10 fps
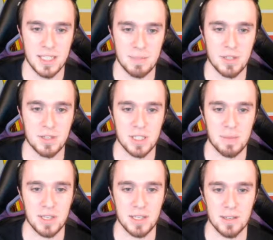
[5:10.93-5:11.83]
Special
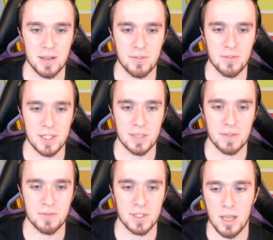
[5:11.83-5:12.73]
summon that target and face up to.
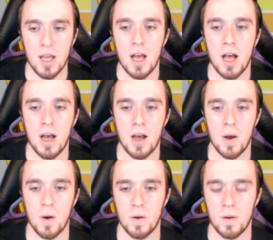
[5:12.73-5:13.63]

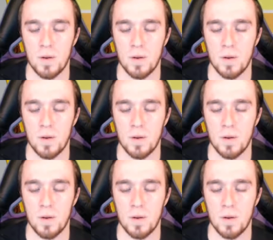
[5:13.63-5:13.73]
Oh.